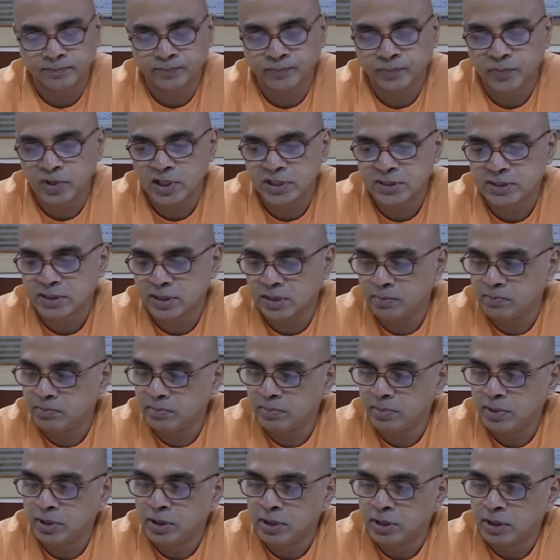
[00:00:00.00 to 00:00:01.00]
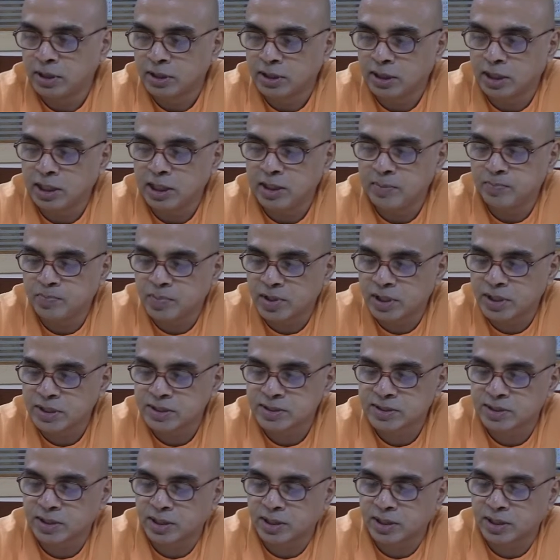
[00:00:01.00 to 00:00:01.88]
that some creeper is